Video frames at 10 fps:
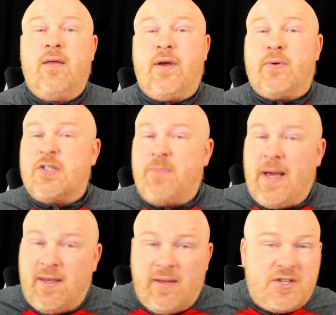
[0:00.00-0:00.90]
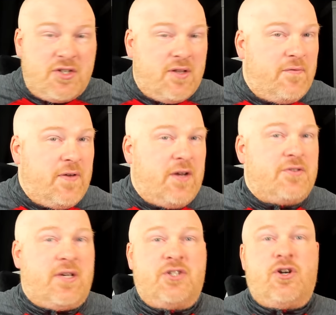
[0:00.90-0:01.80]
There was speculation that
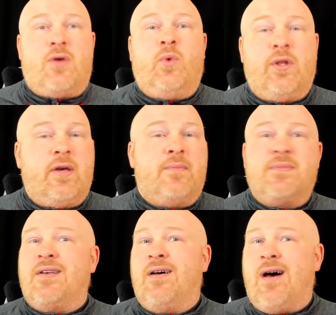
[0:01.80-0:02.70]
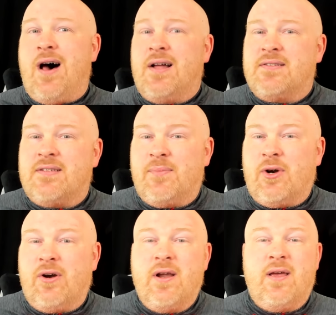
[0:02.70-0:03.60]
figures like John Williams, Hans
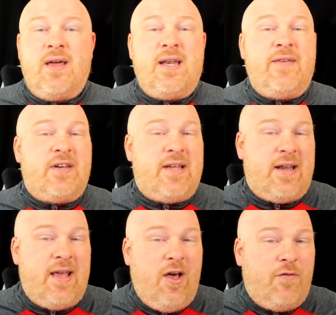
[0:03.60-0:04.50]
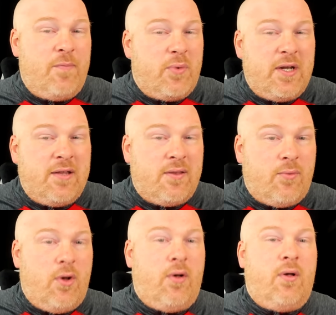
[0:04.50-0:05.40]
Zimmer, and even Danny Elfman would get the
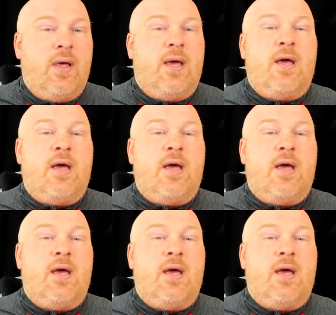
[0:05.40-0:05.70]
role,